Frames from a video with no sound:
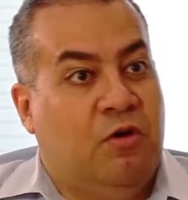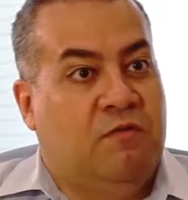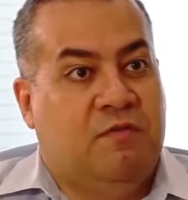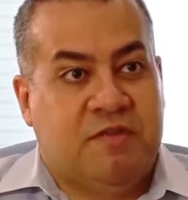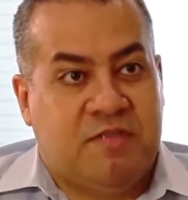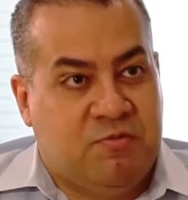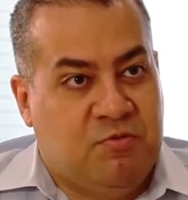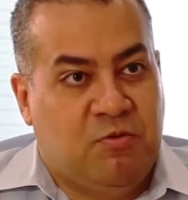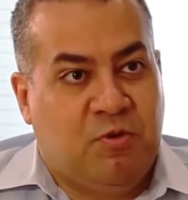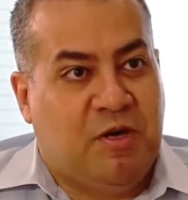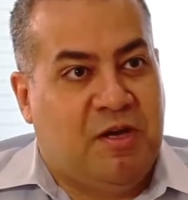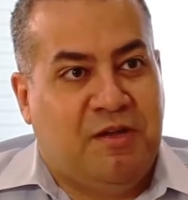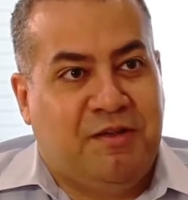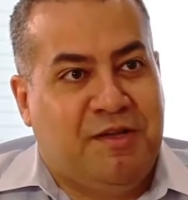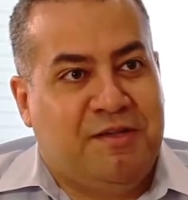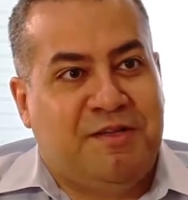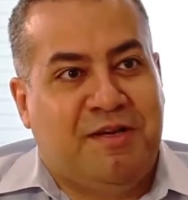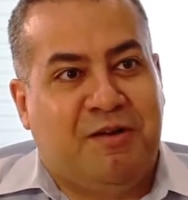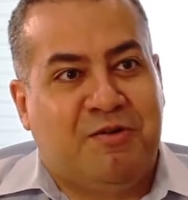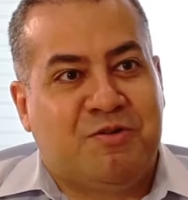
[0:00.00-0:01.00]
of us were working
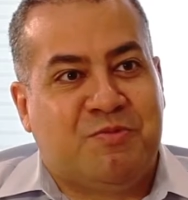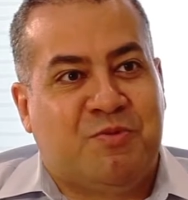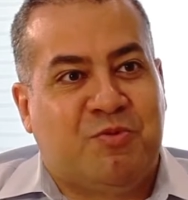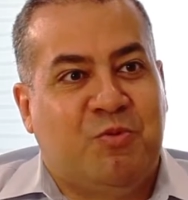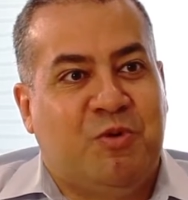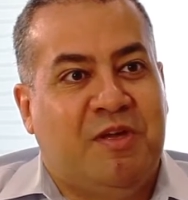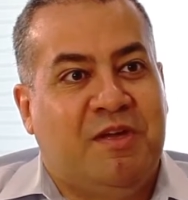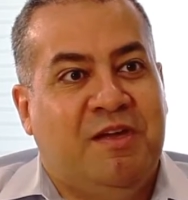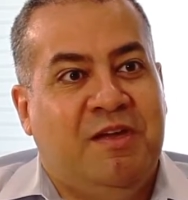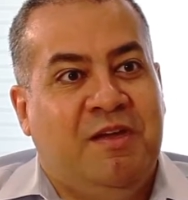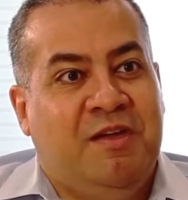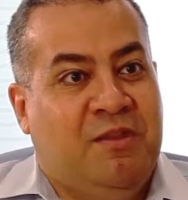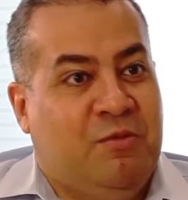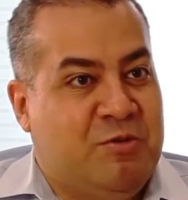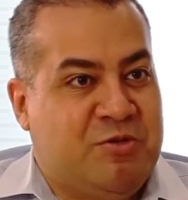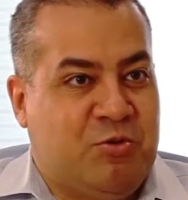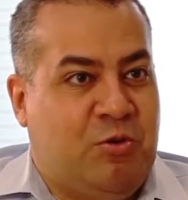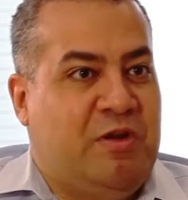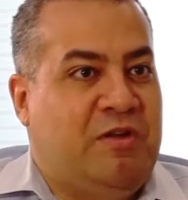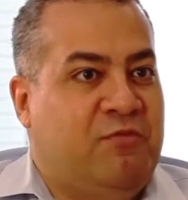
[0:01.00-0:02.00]
90 hours per week. There
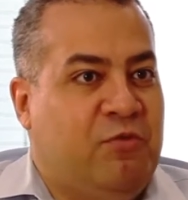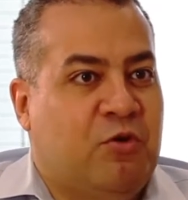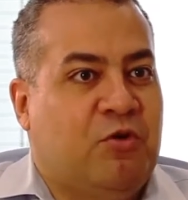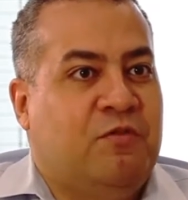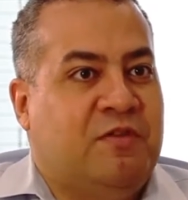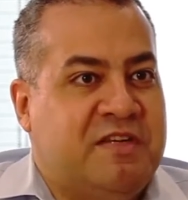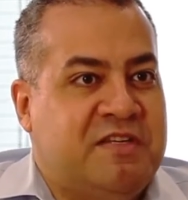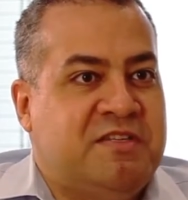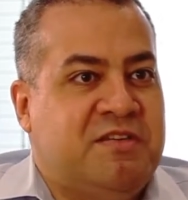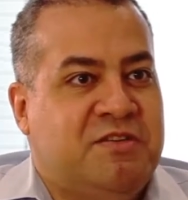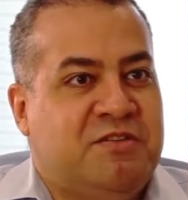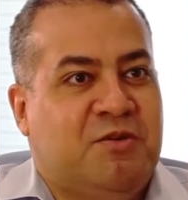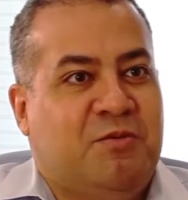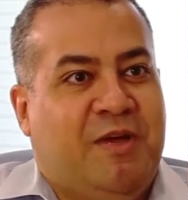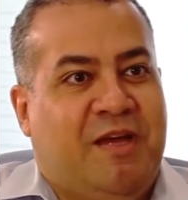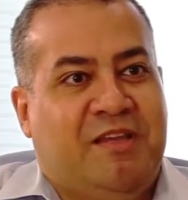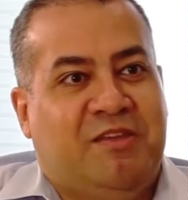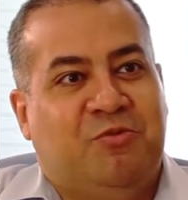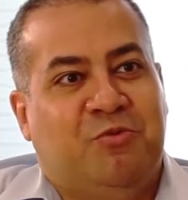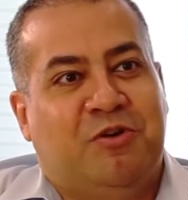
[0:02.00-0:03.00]
was only 4 of us, so we
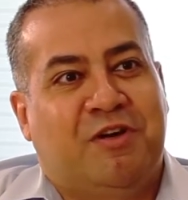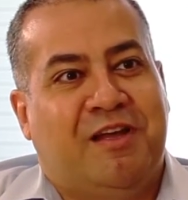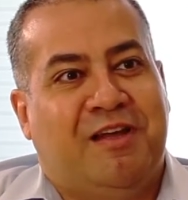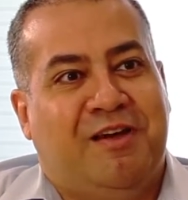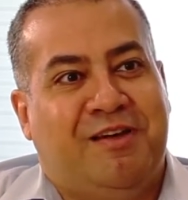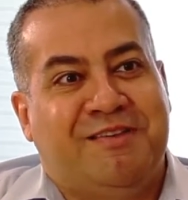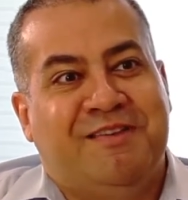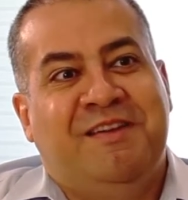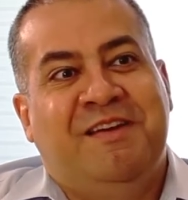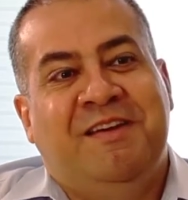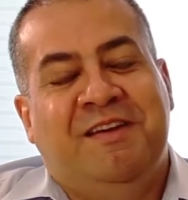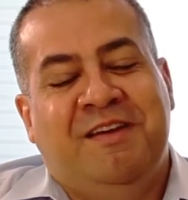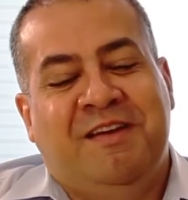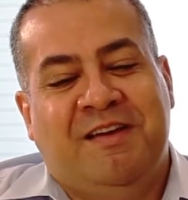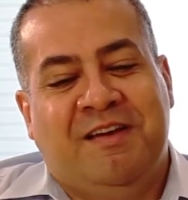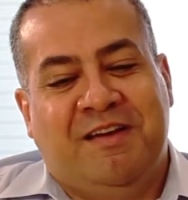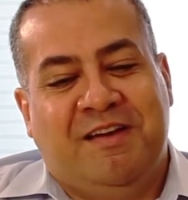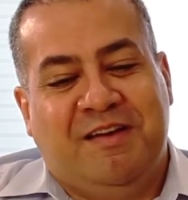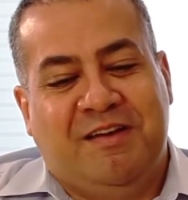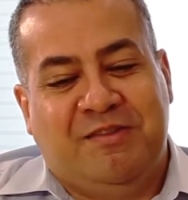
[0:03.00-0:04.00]
had to work a lot.
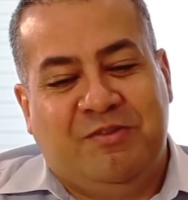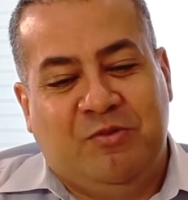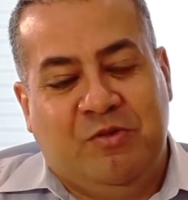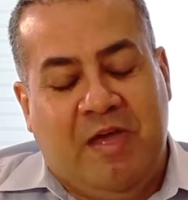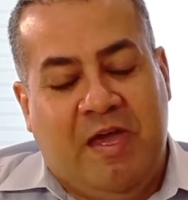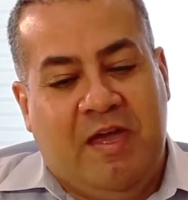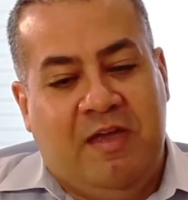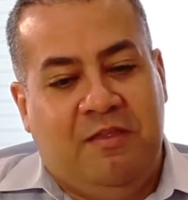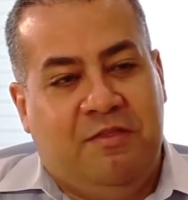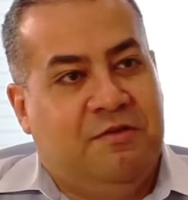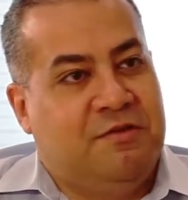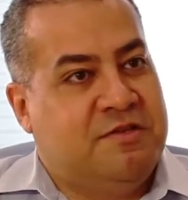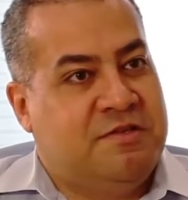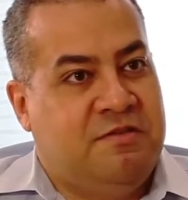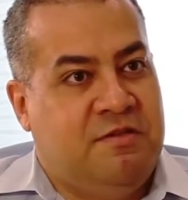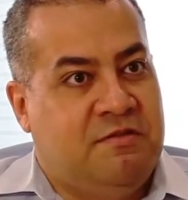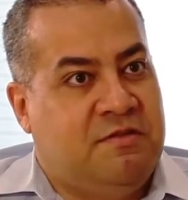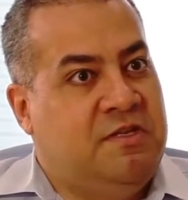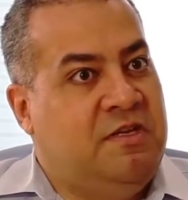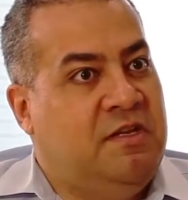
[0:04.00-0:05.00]
Today there is
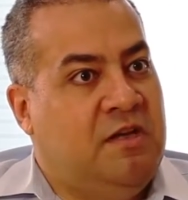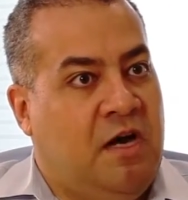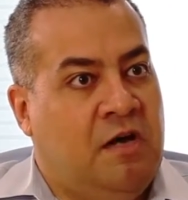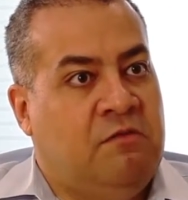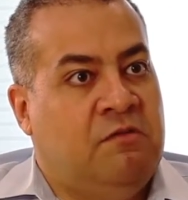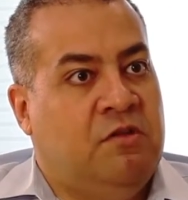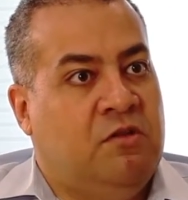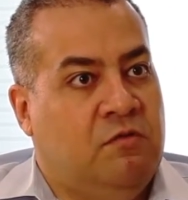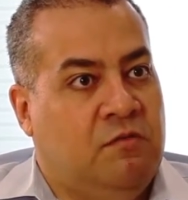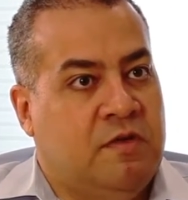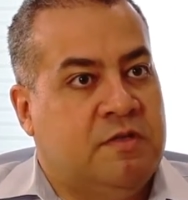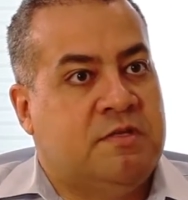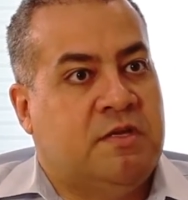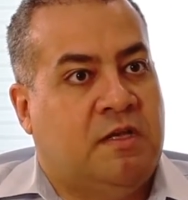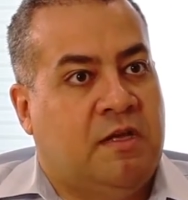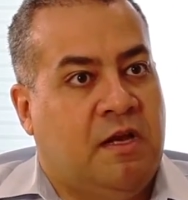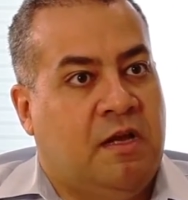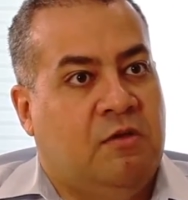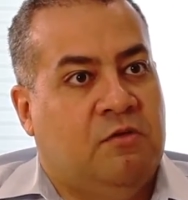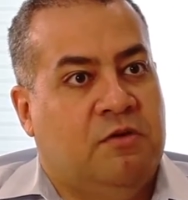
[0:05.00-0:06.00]
1,300 of us
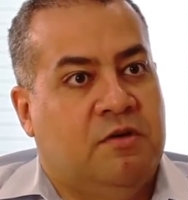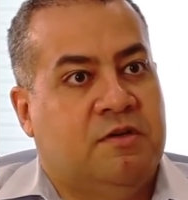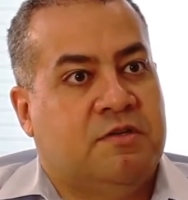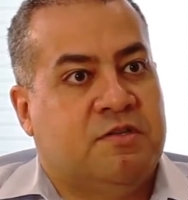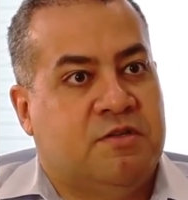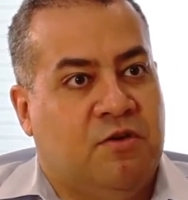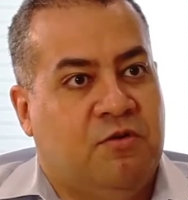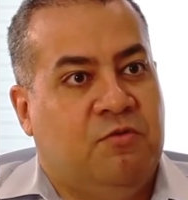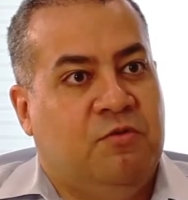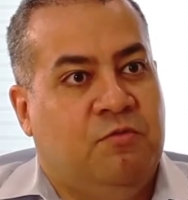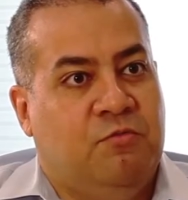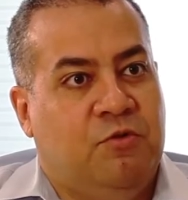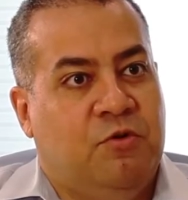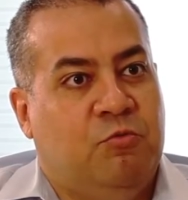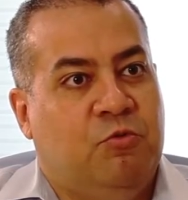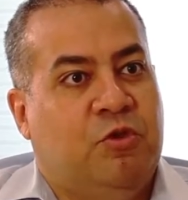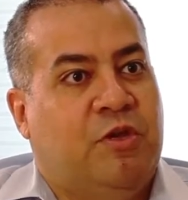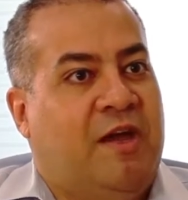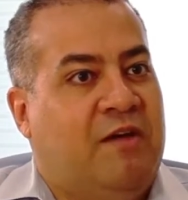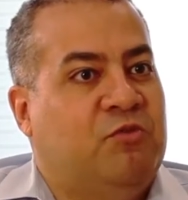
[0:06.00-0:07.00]
at Cloudera, so
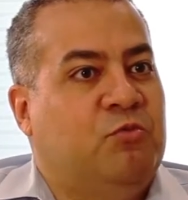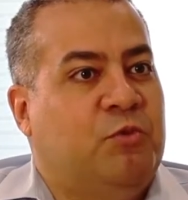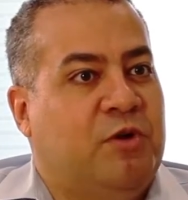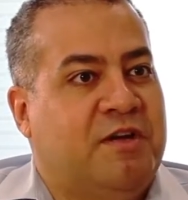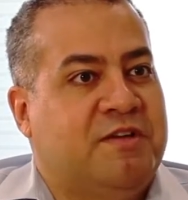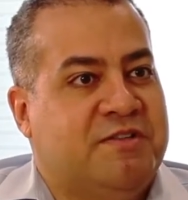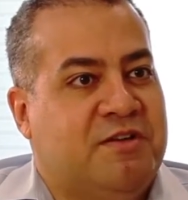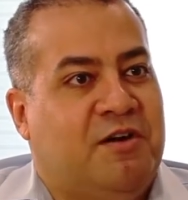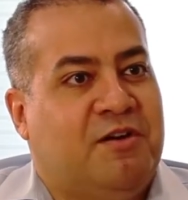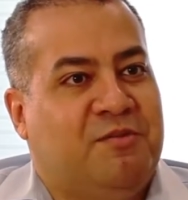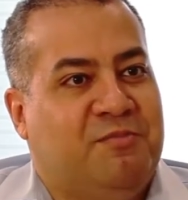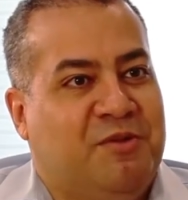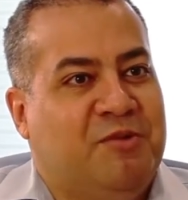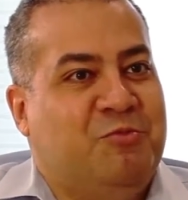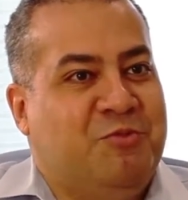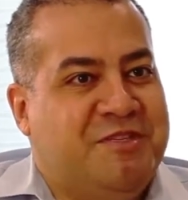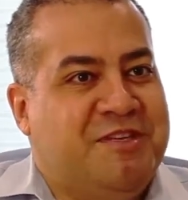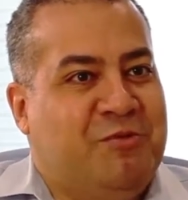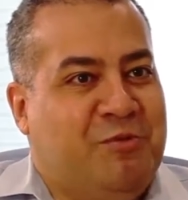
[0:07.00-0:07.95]
we don't have to work as hard, but we still